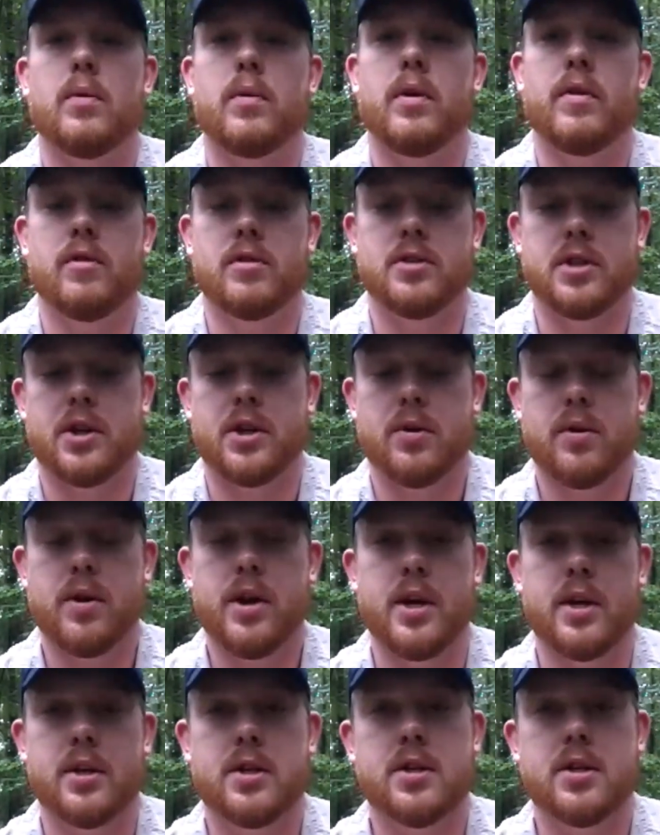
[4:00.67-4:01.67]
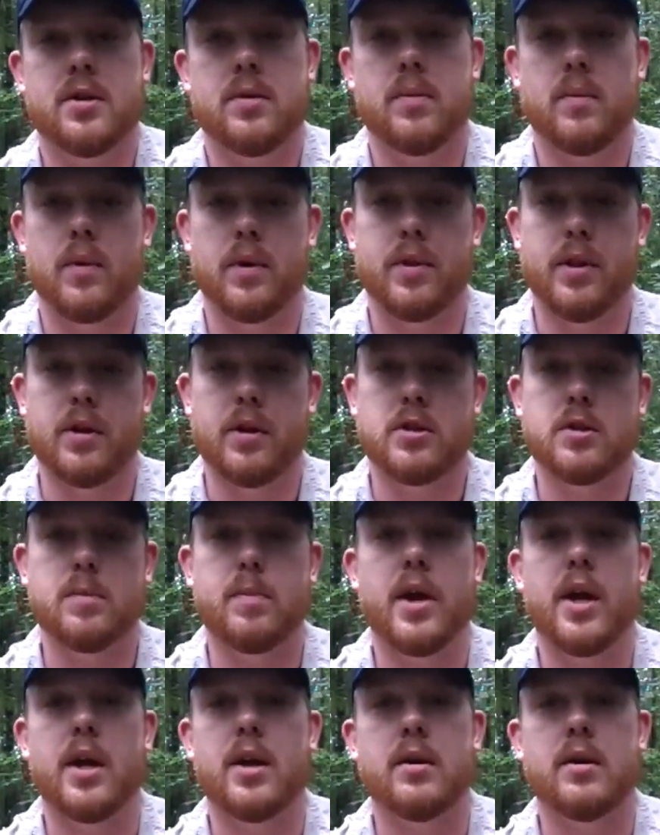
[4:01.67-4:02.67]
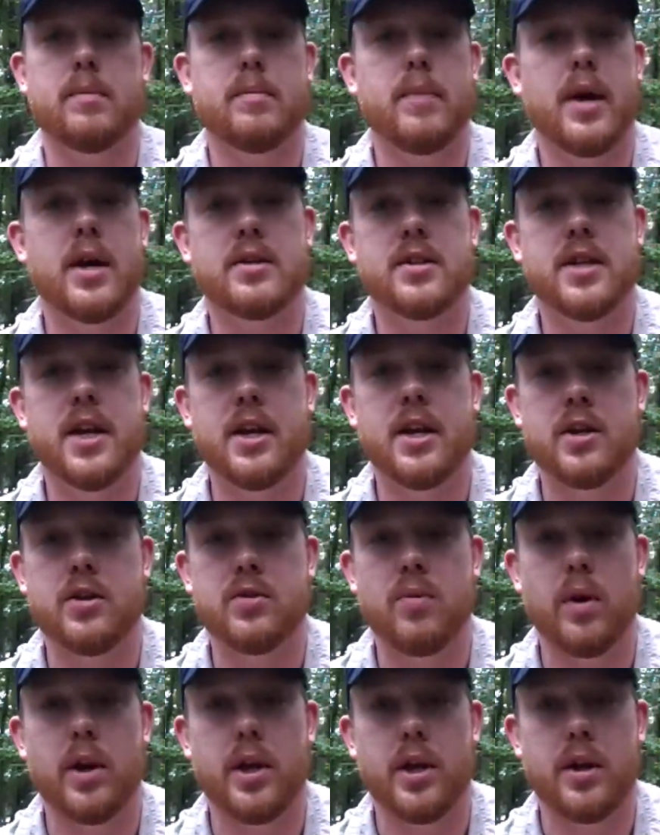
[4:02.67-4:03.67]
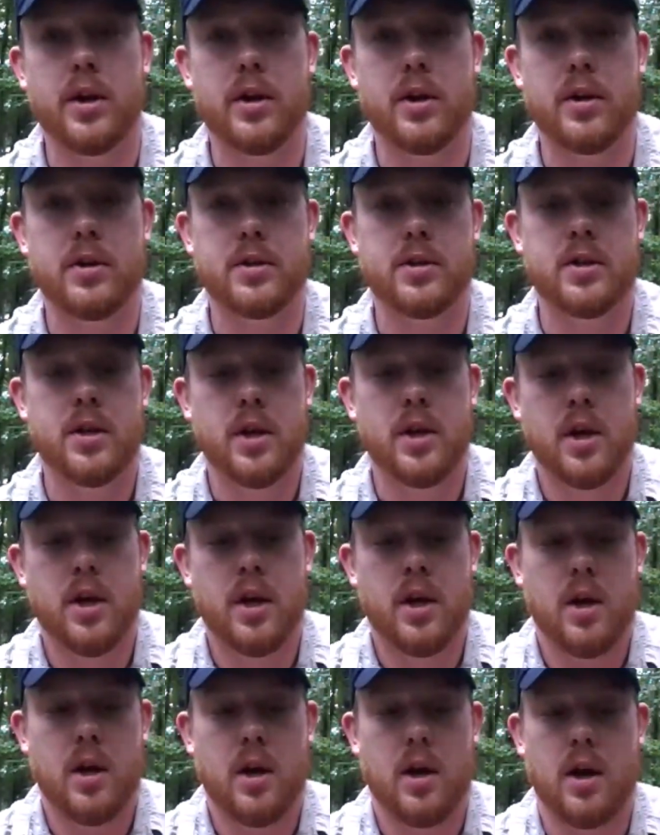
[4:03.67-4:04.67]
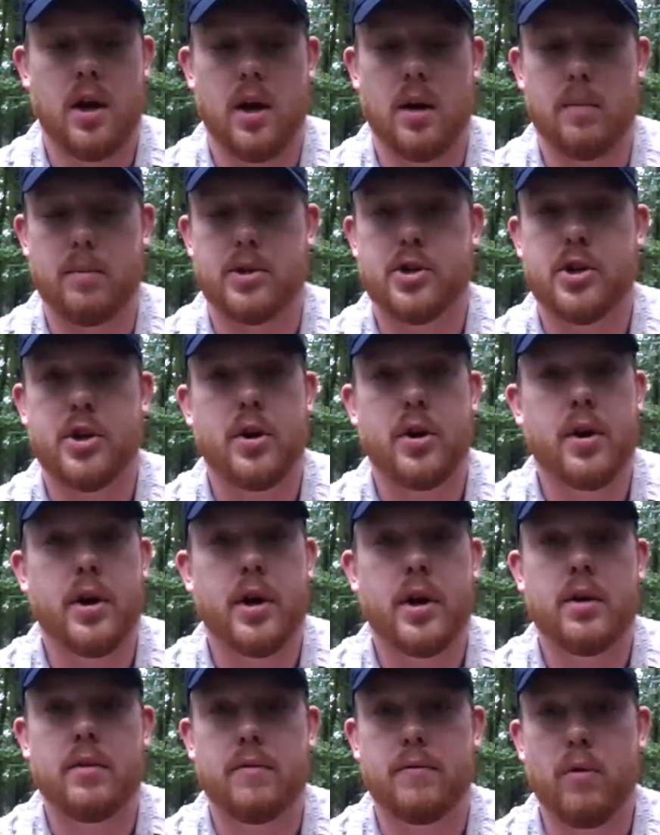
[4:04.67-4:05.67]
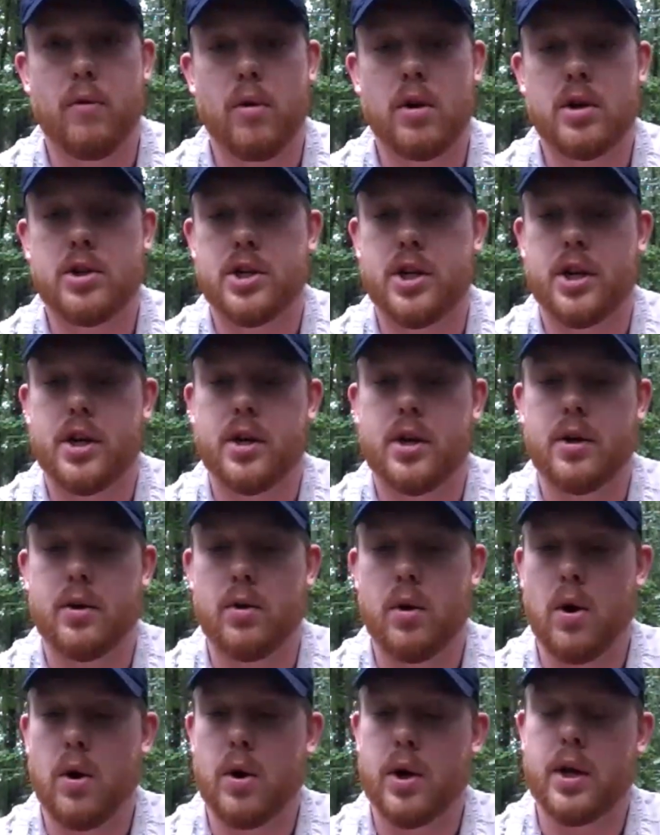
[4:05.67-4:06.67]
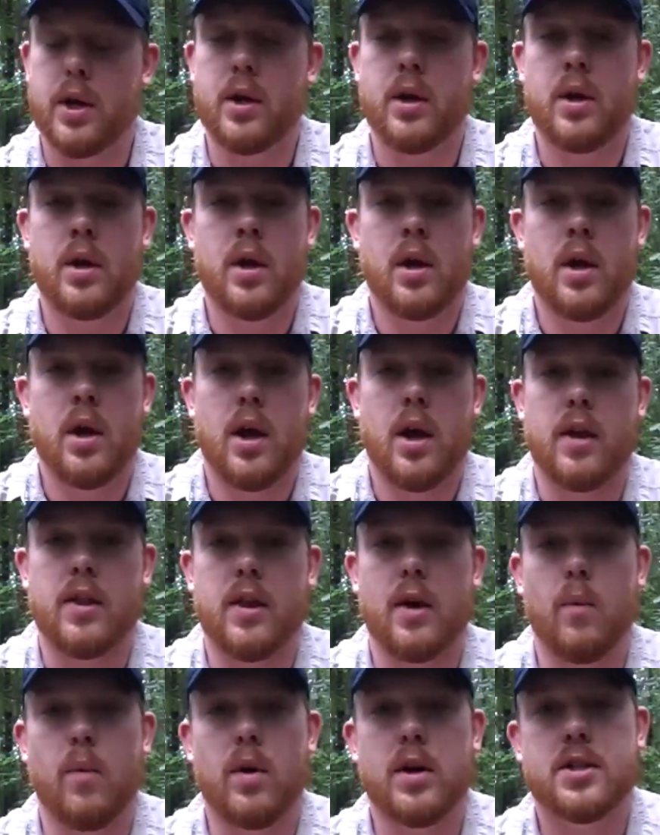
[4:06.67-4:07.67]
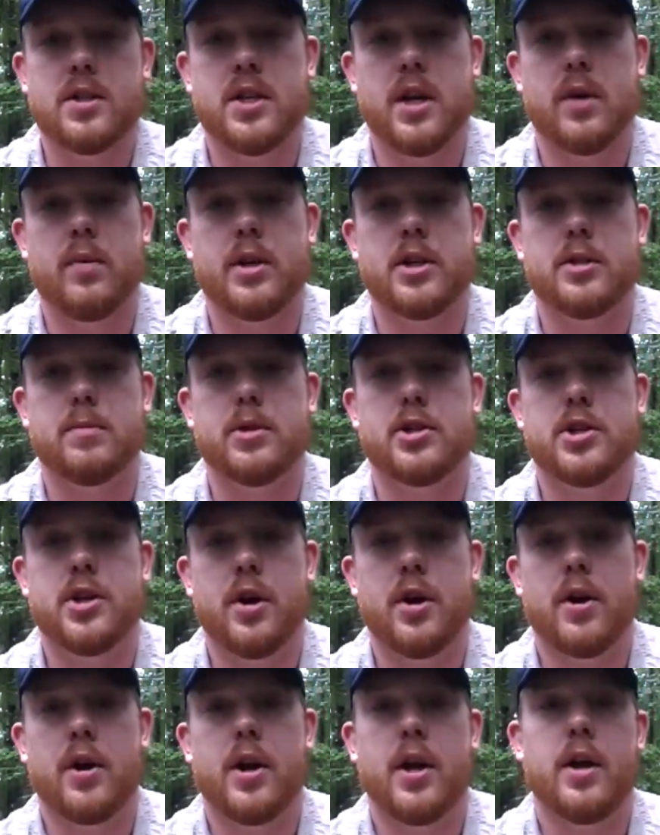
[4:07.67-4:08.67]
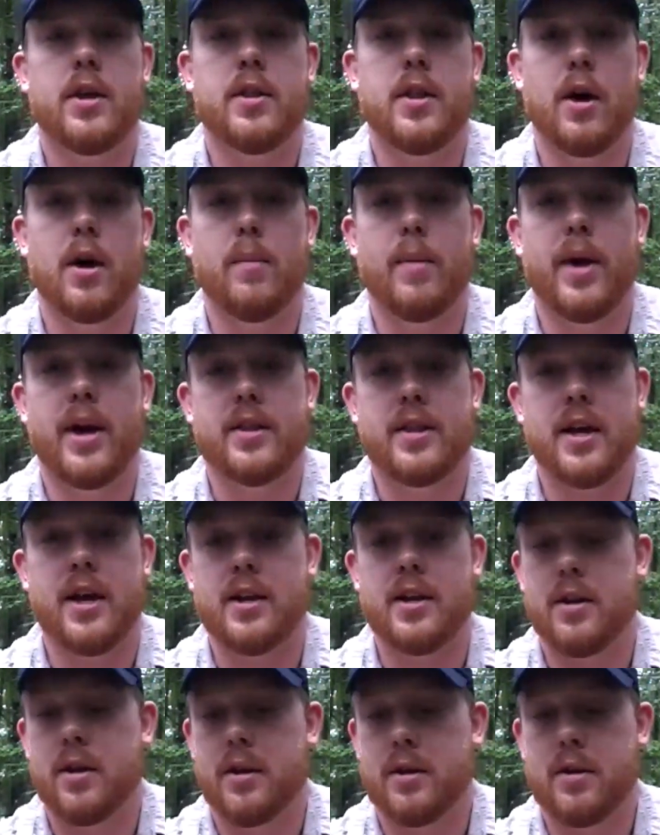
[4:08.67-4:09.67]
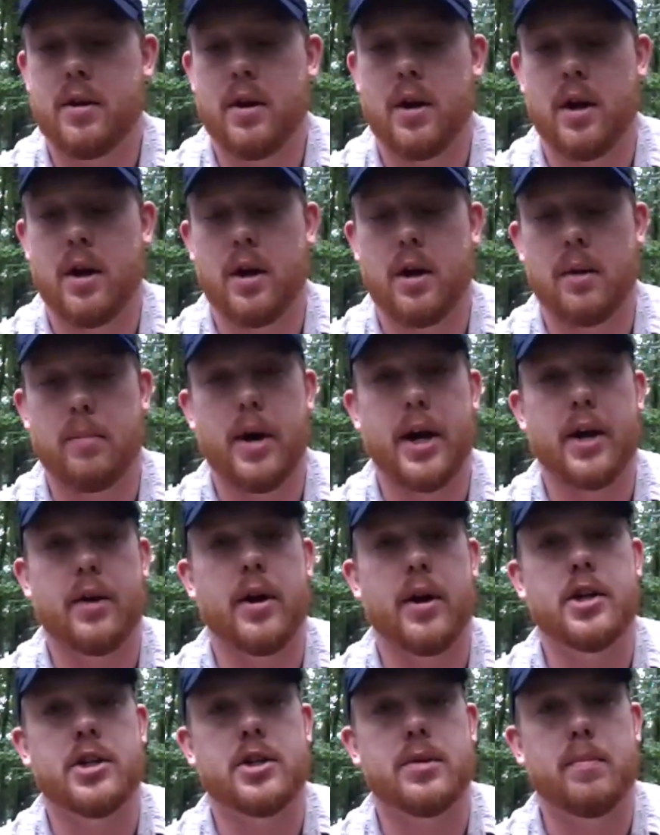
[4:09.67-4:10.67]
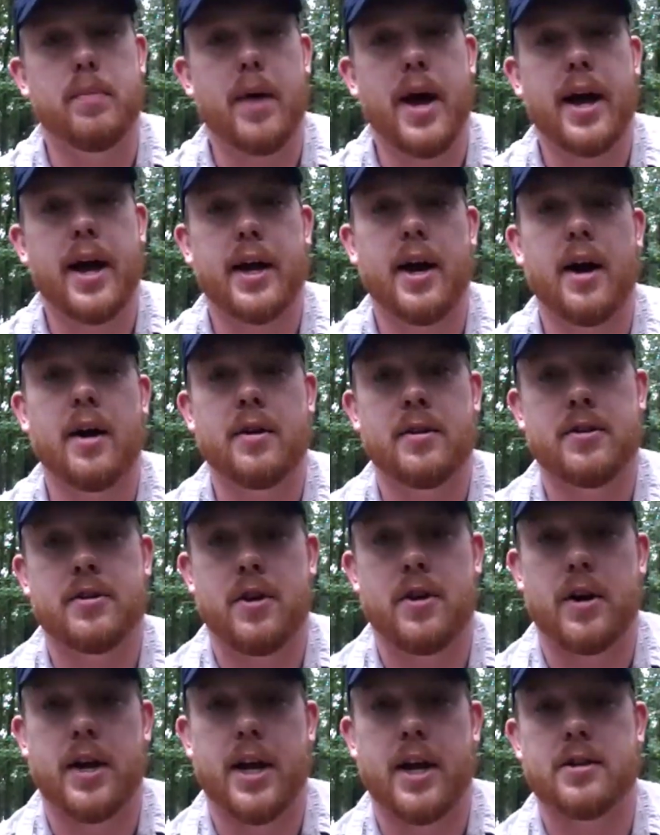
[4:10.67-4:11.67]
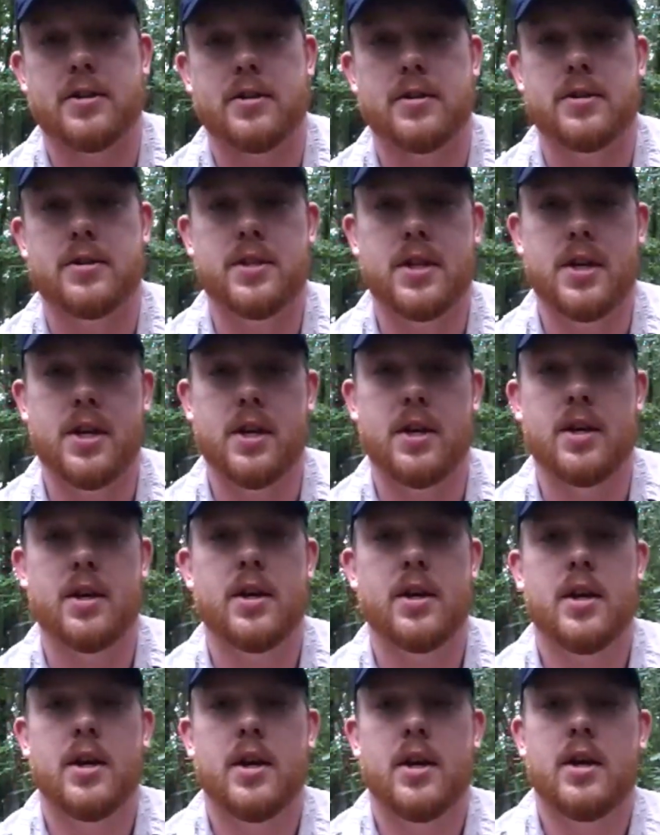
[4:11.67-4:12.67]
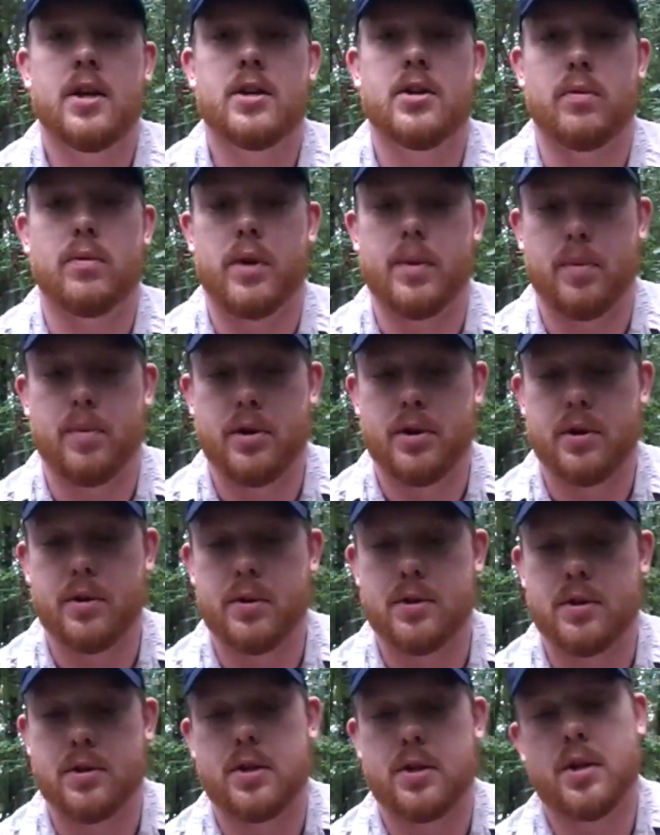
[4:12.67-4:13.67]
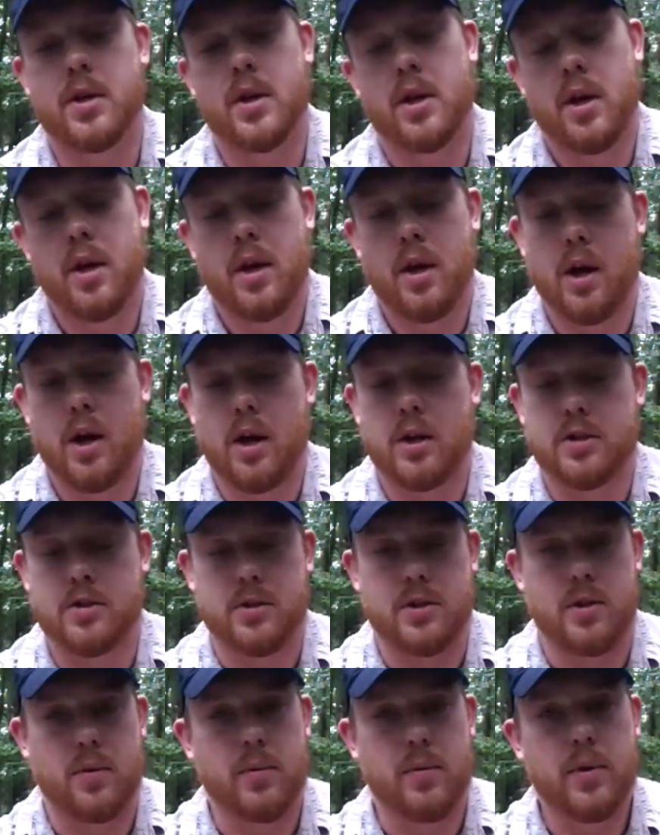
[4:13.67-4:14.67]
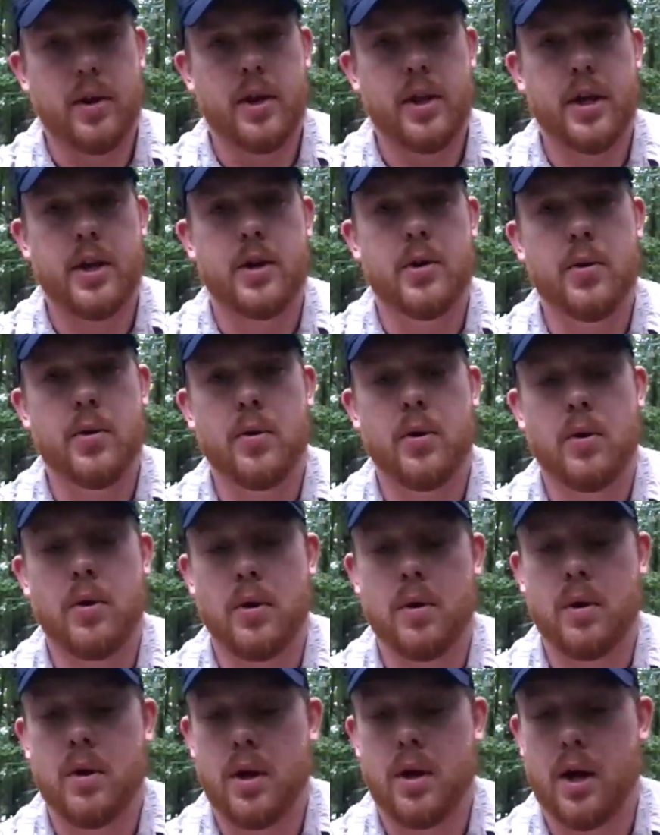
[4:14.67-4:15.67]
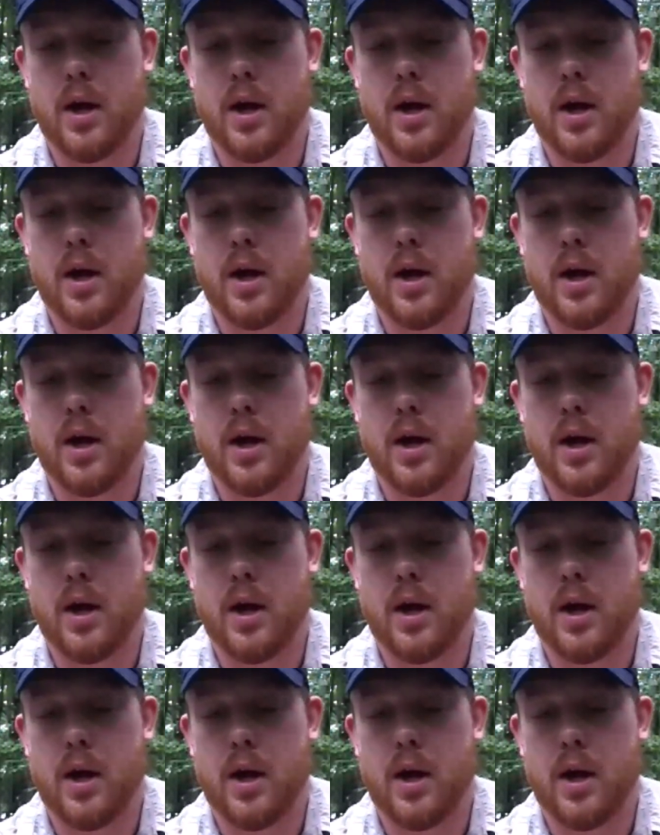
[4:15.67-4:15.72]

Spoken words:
rivers and creeks, where they'll spend about 10 to 20 years maturing, foraging, growing, and then once they reach maturity, they'll make that migration back out to the Sargasso Sea to reproduce. So it's a really cool